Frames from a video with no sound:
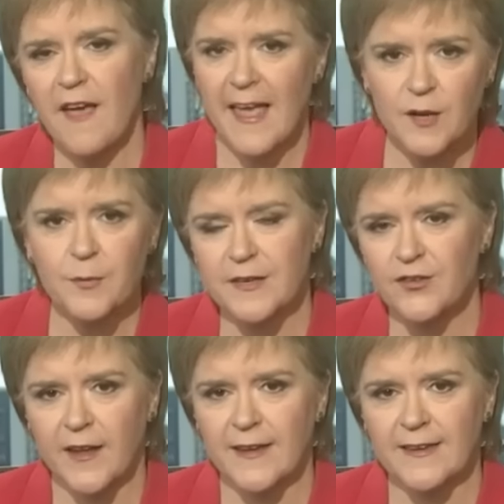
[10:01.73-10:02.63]
of
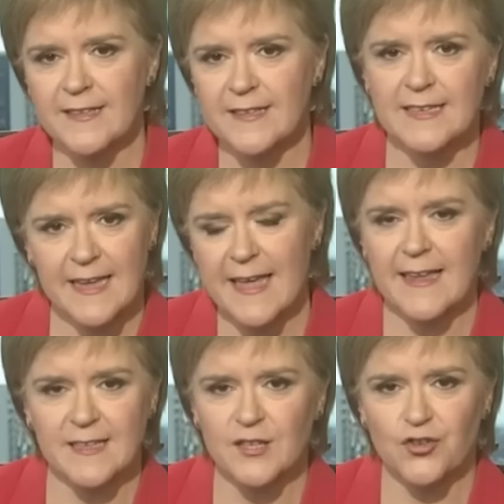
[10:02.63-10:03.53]
anybody trying to
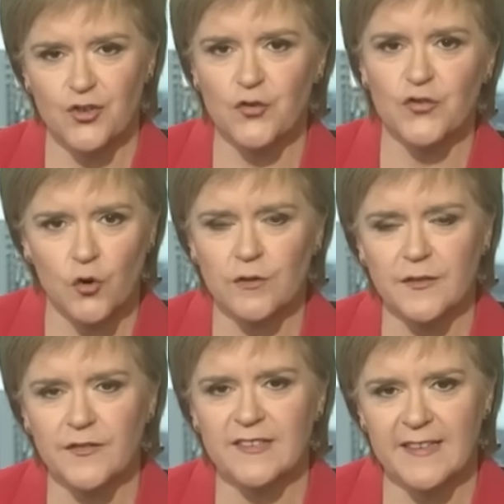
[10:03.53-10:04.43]
dictate to
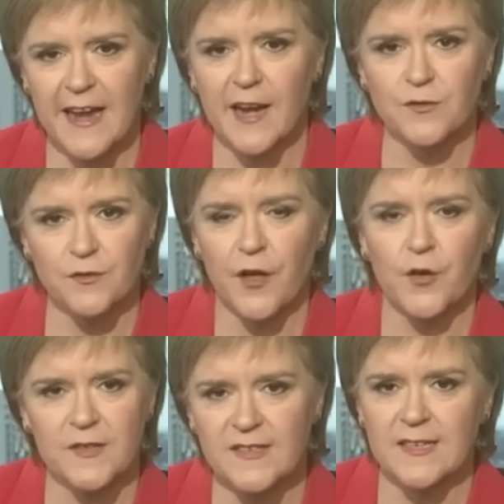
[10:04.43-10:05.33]
Scotland right. the terms of how
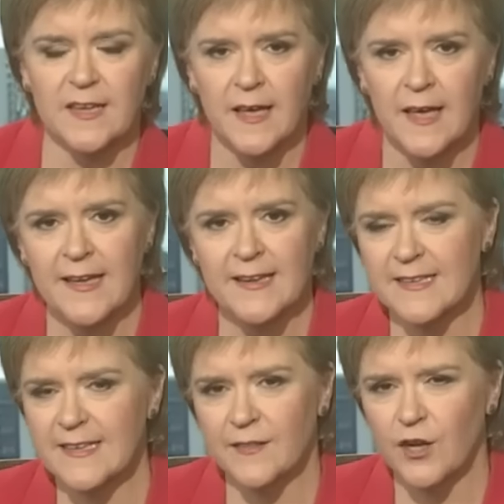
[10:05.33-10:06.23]
we seek
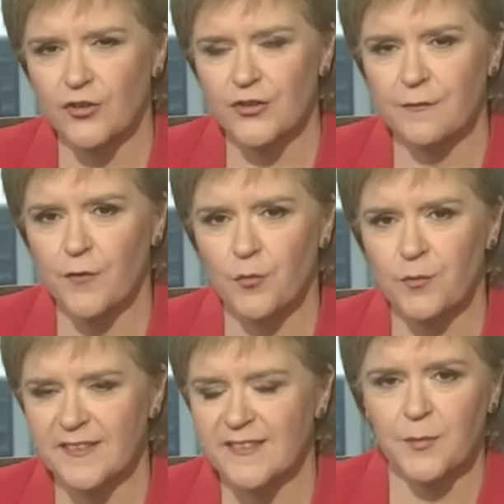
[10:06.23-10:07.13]
to take the country
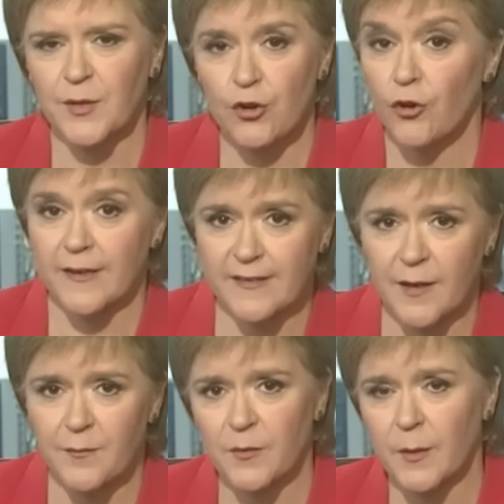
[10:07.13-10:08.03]
forward. It's simply not
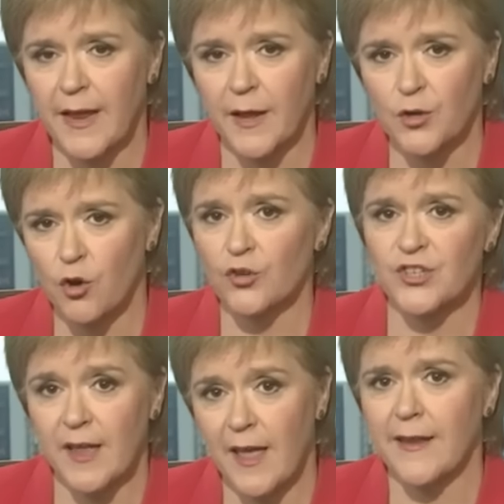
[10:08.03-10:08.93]
acceptable, and I would
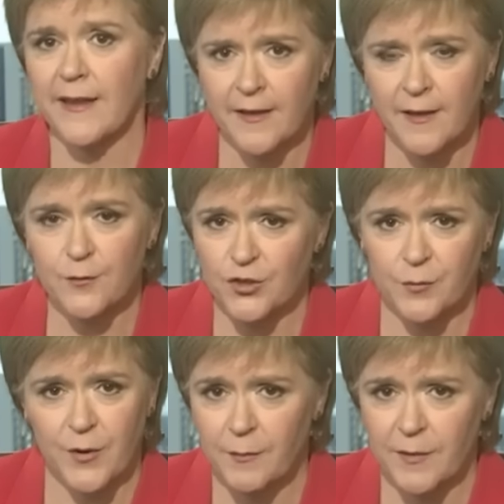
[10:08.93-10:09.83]
caution any
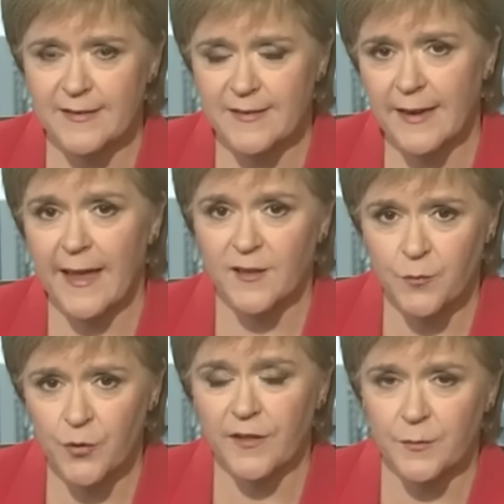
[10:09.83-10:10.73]
future Prime Minister
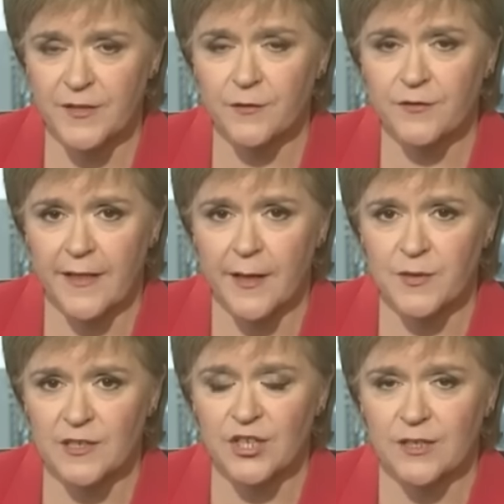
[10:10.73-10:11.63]
against putting themselves in that
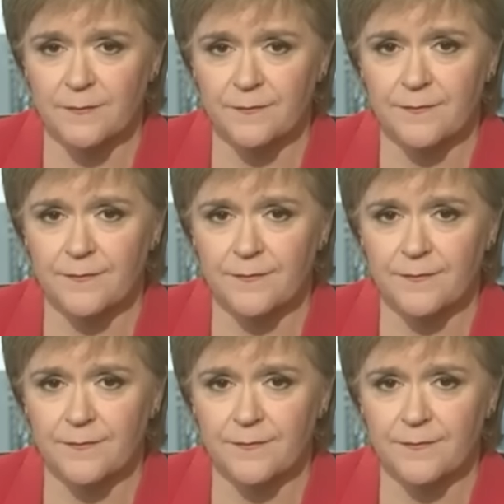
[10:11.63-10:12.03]
position.